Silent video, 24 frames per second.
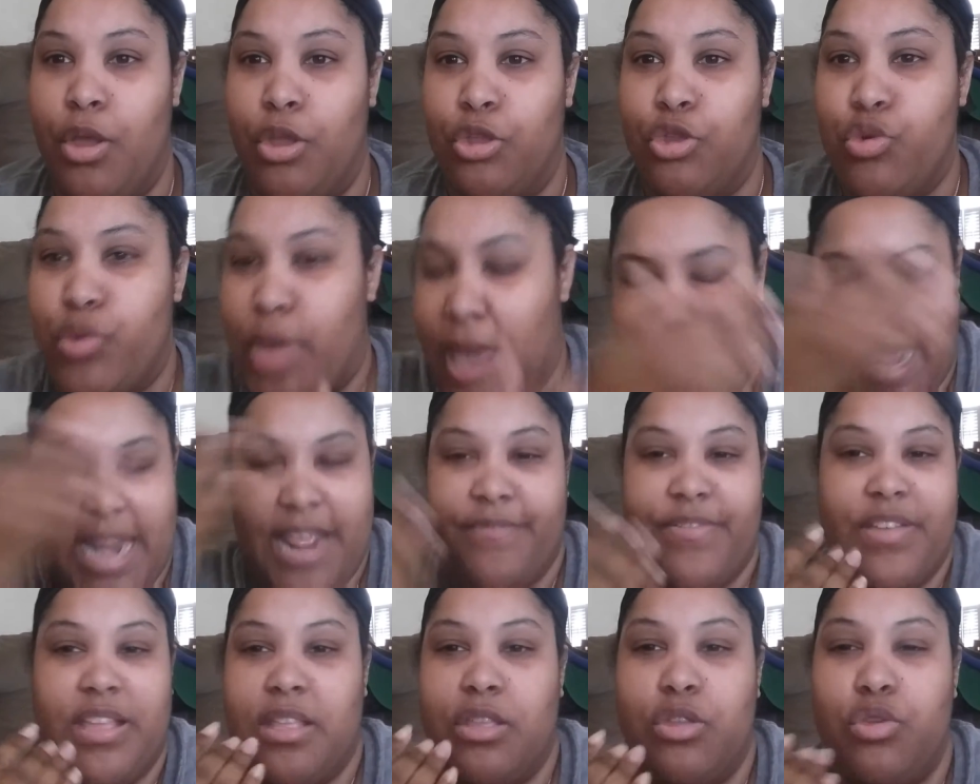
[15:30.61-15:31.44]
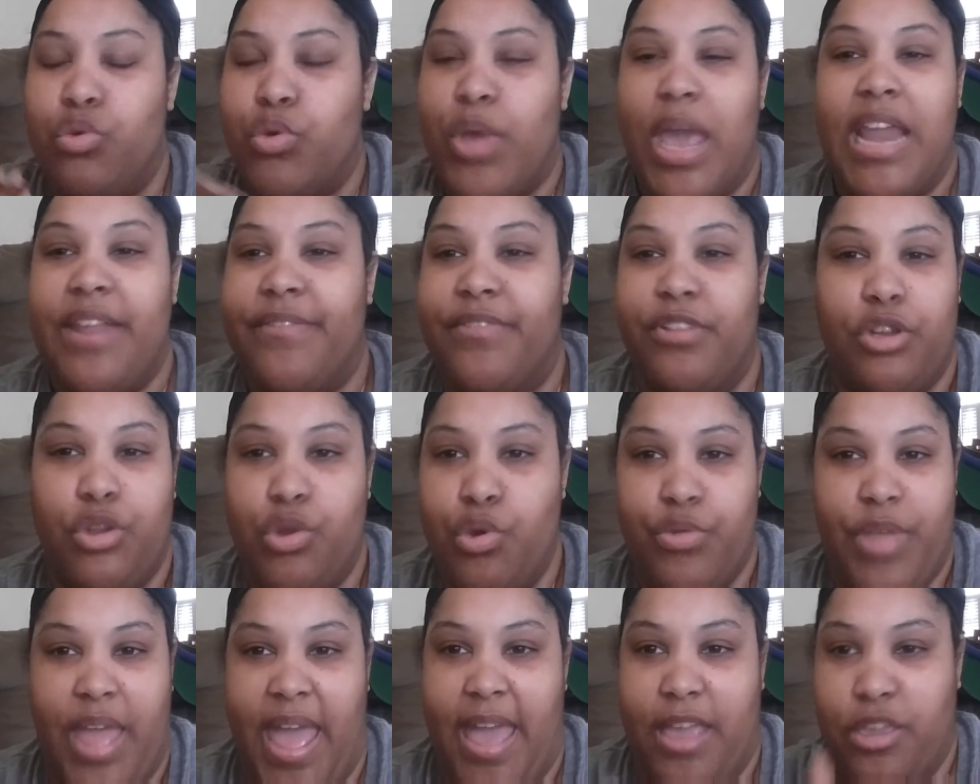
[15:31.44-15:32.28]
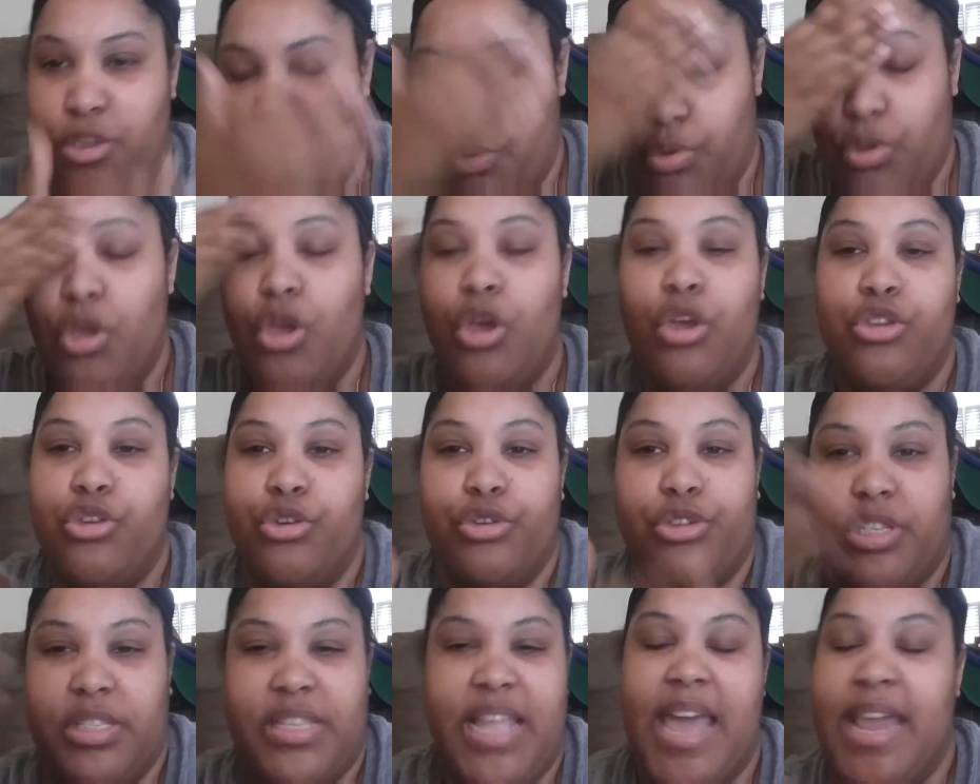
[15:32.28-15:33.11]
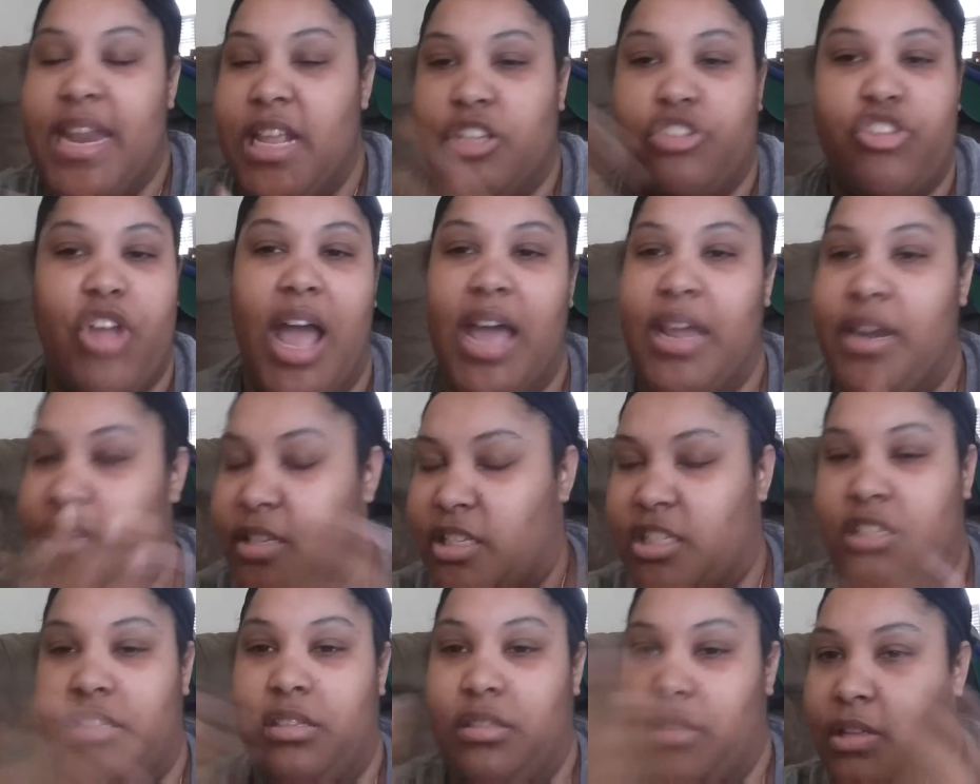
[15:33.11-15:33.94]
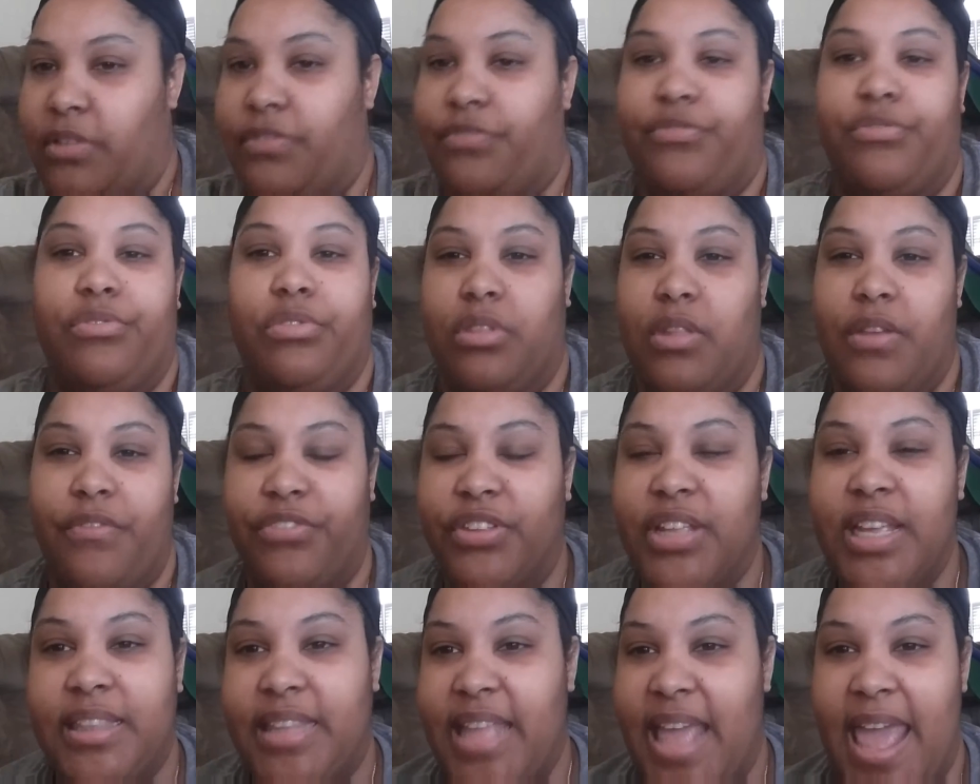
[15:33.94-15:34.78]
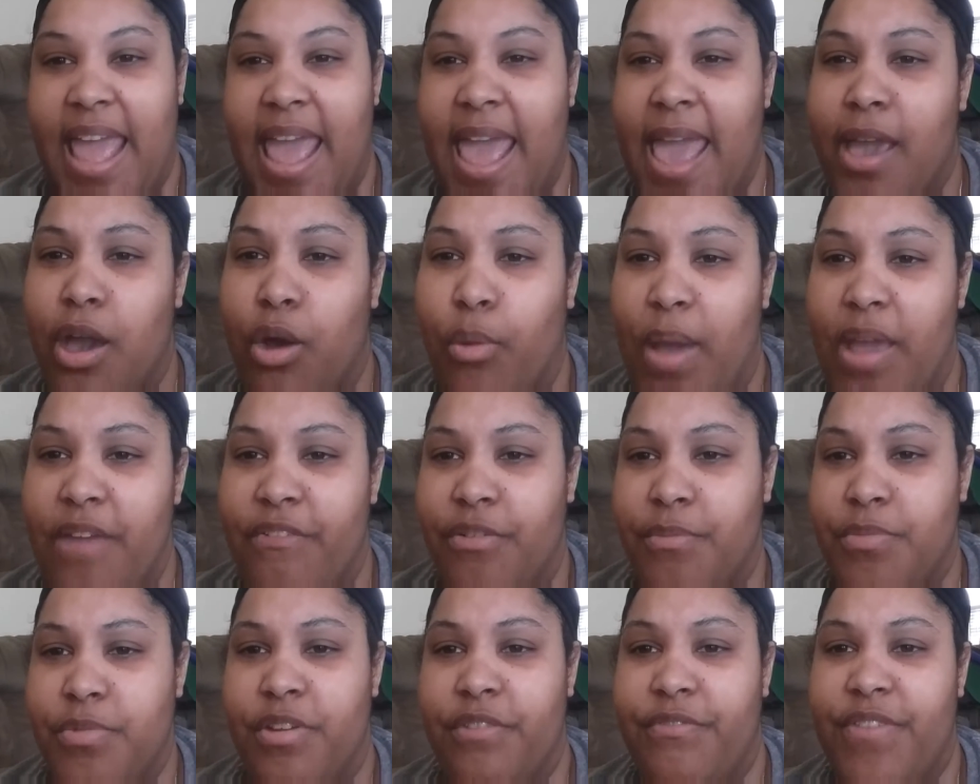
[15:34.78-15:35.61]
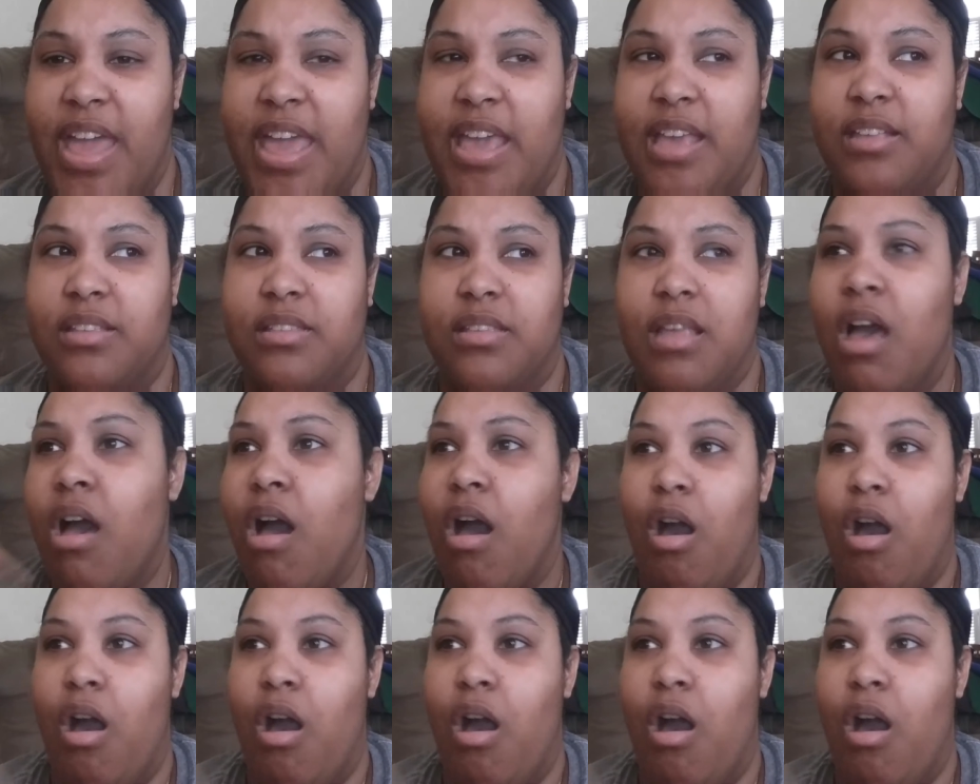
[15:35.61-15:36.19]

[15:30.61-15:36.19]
You can't even do that. You're steady trying to flick the egg away from your face.